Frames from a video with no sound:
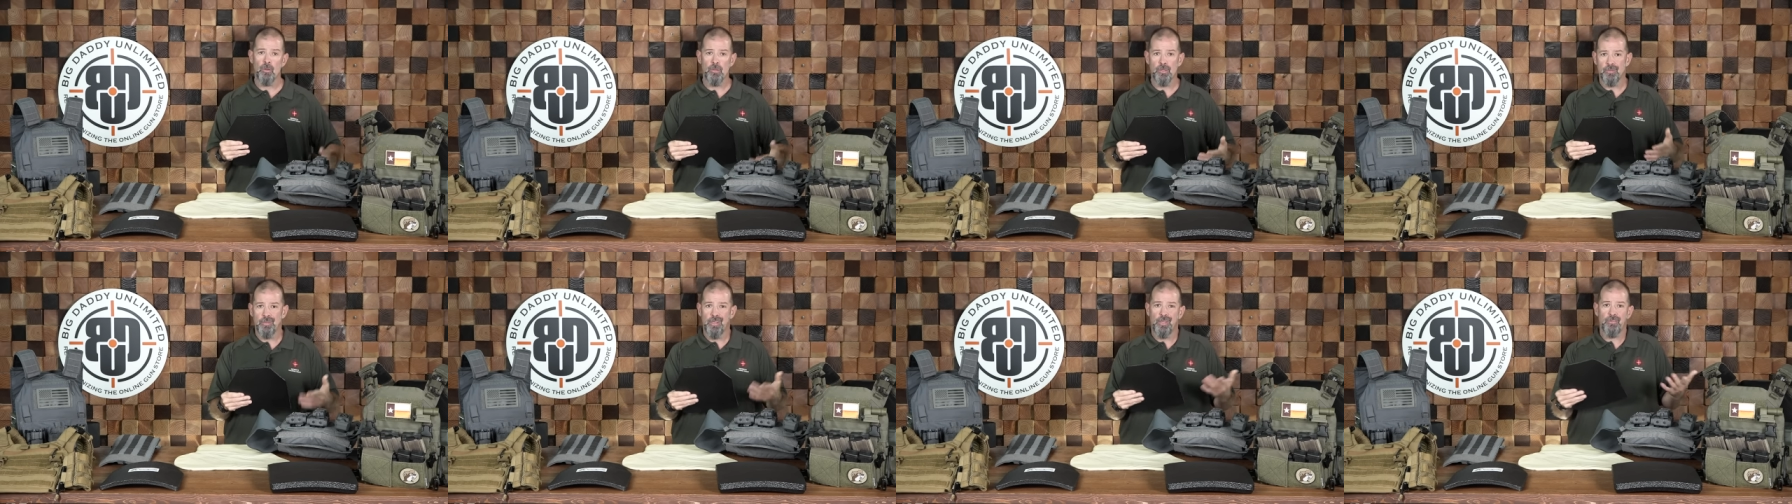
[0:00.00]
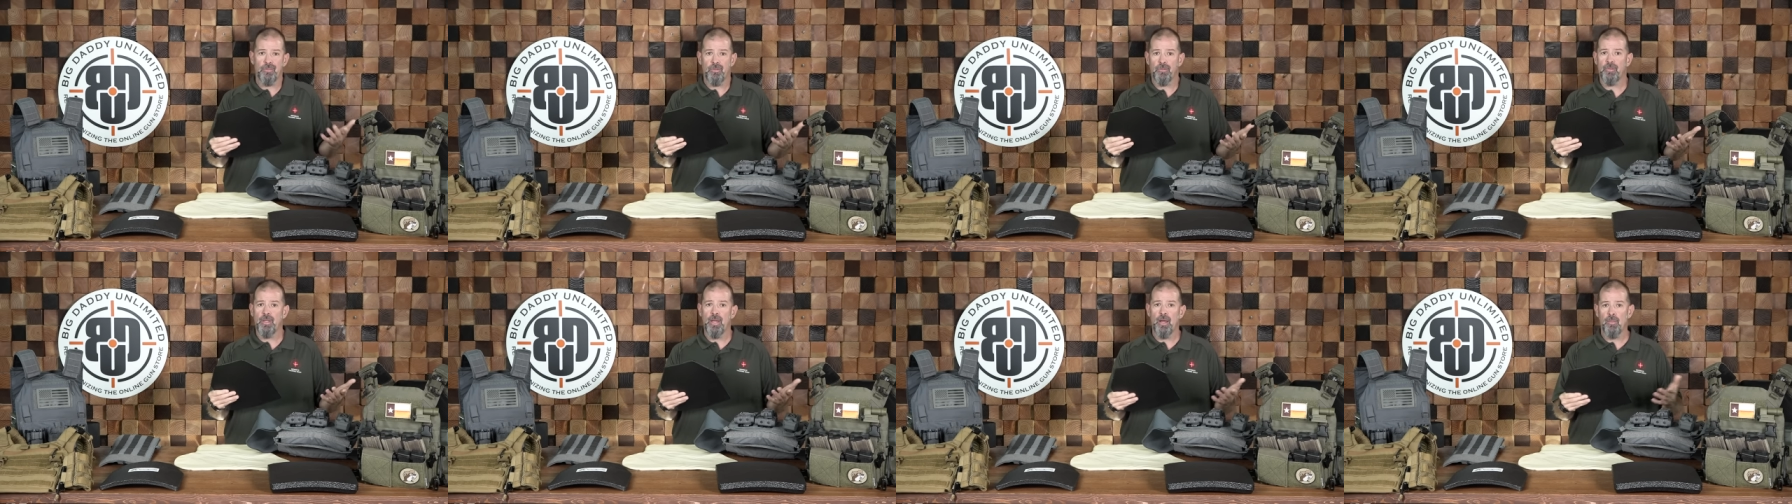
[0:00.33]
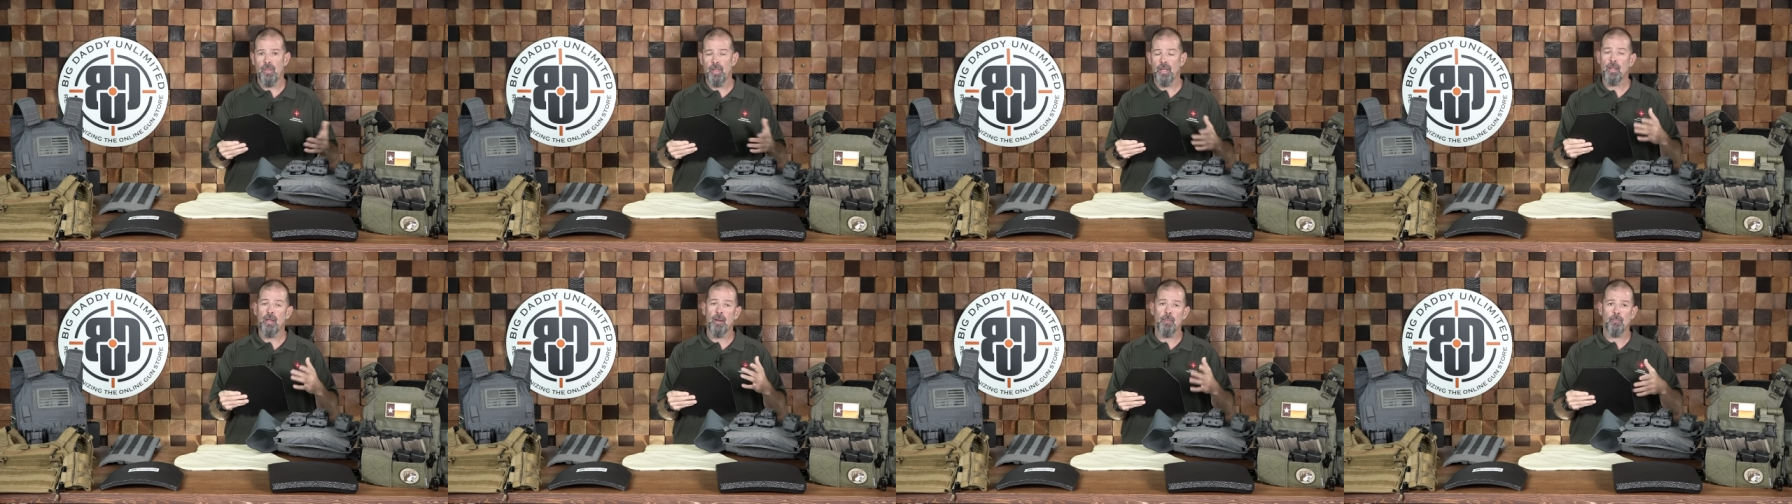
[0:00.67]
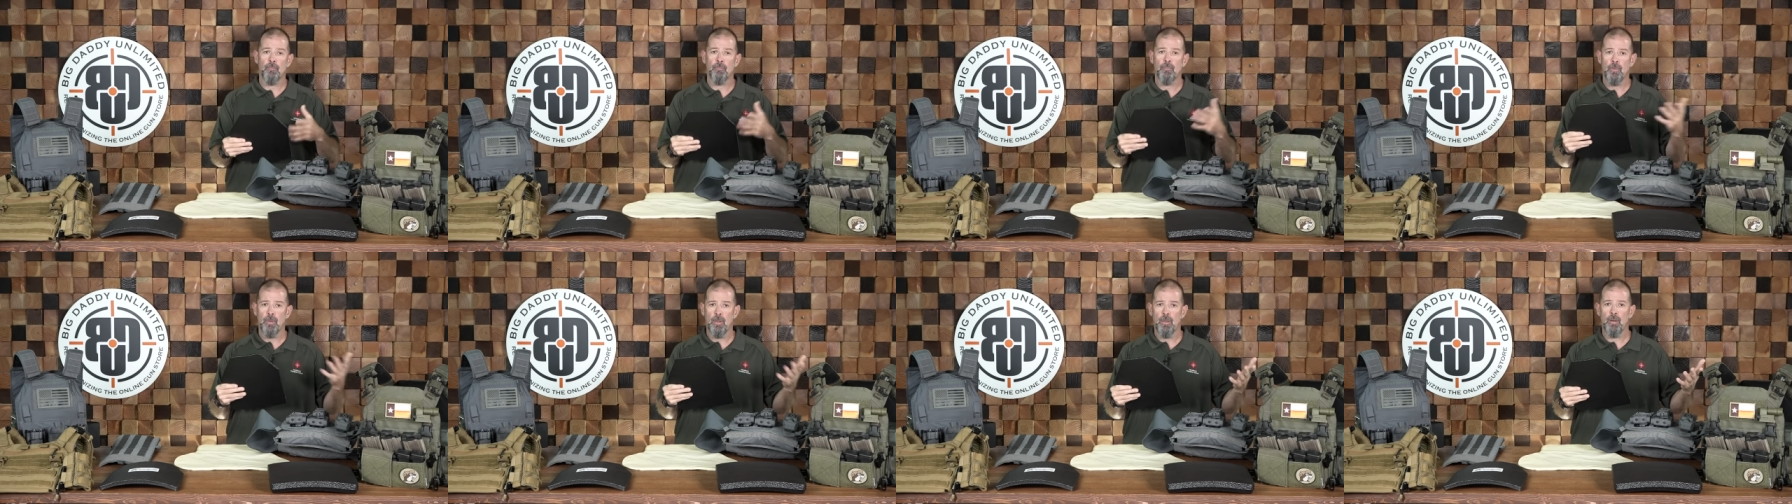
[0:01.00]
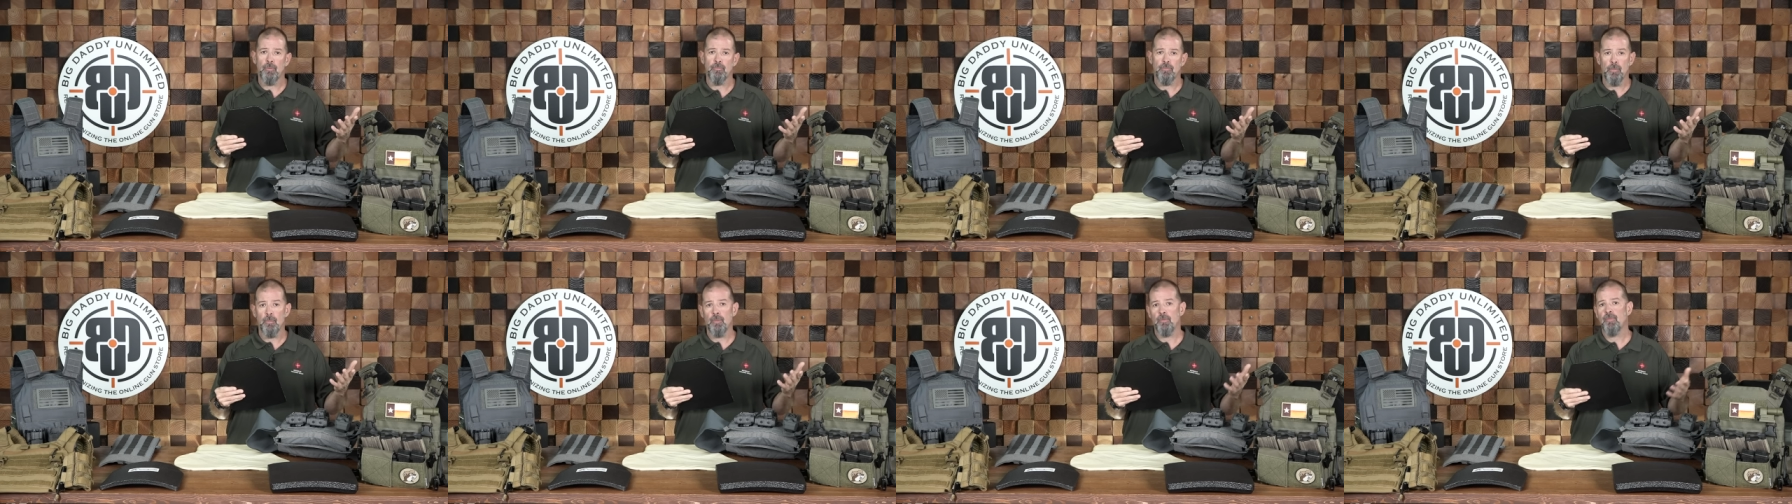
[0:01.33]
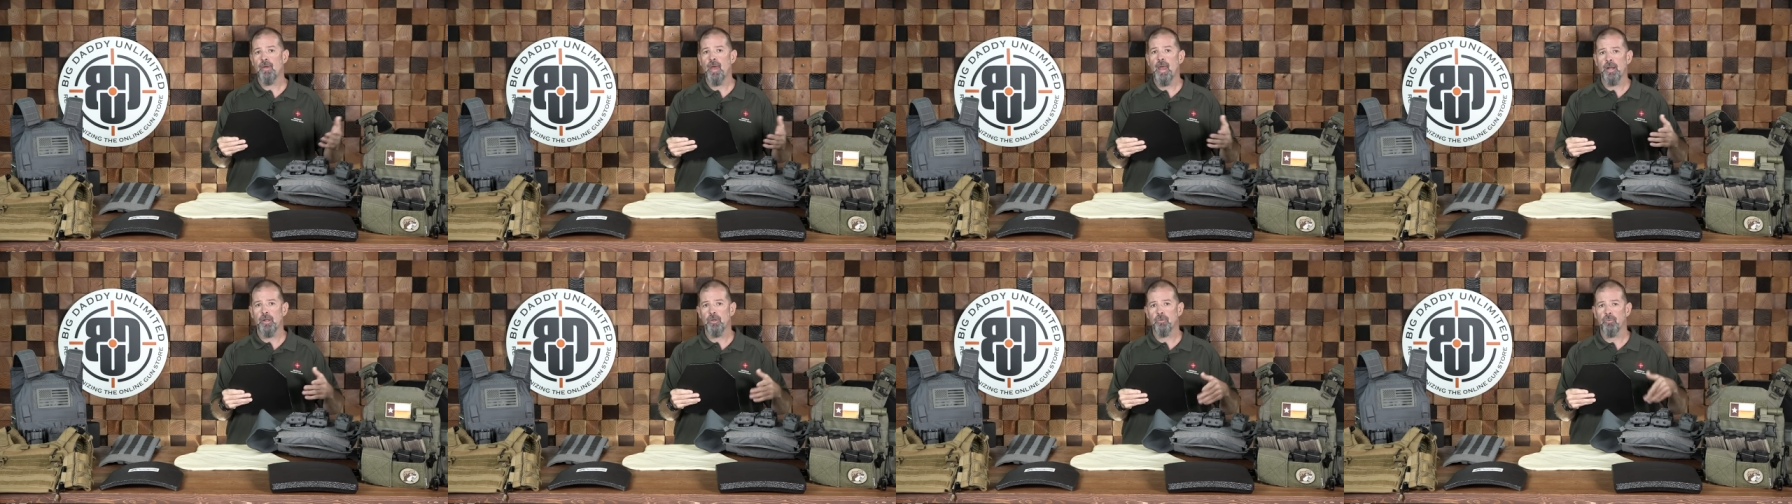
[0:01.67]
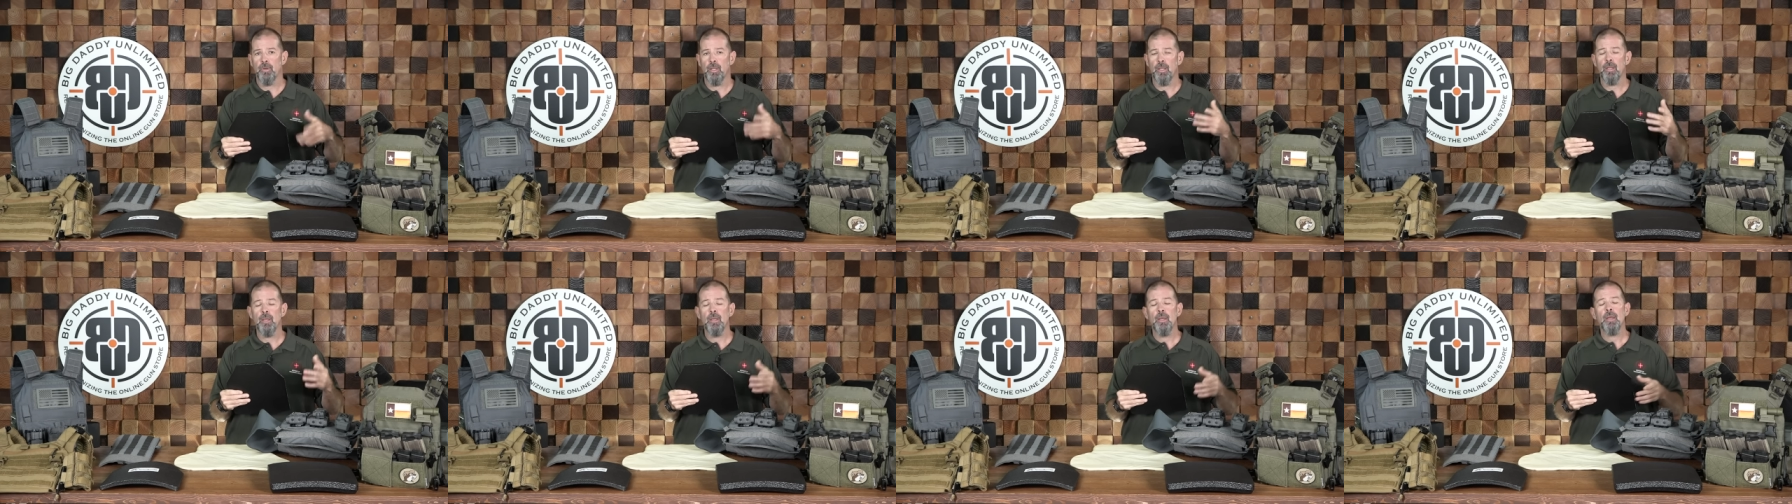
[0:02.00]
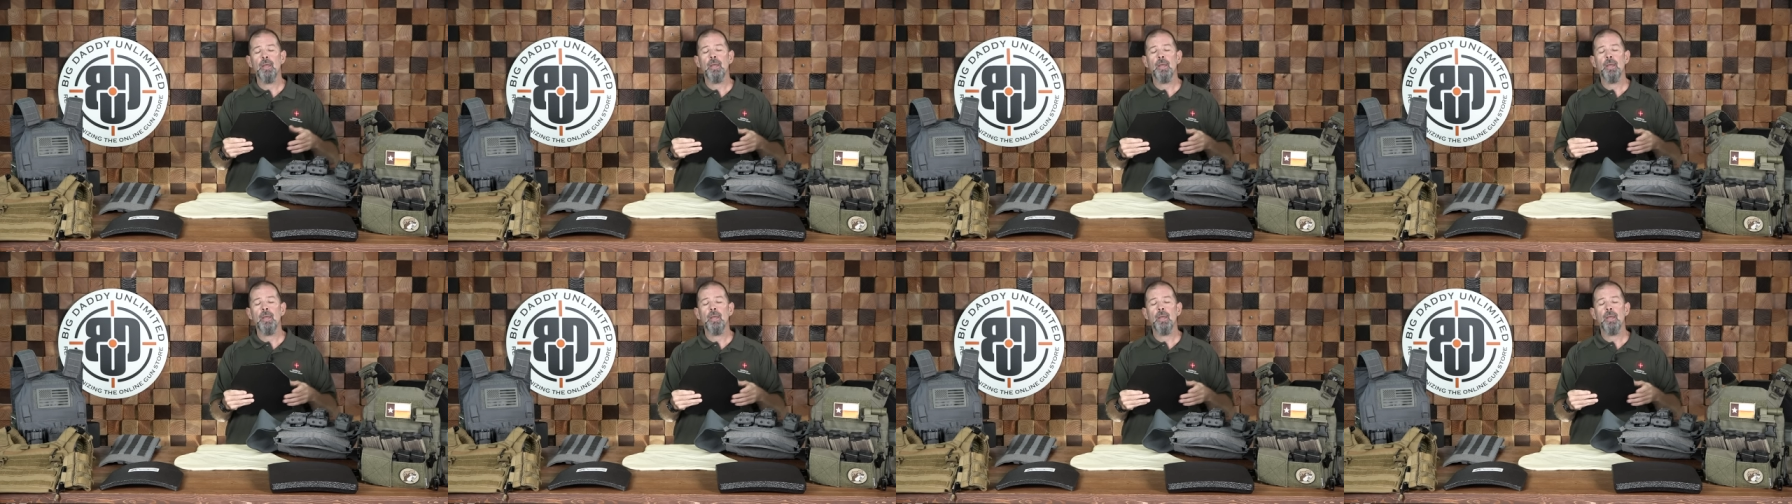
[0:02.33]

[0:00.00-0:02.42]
because that's just how they come uh, from the factory.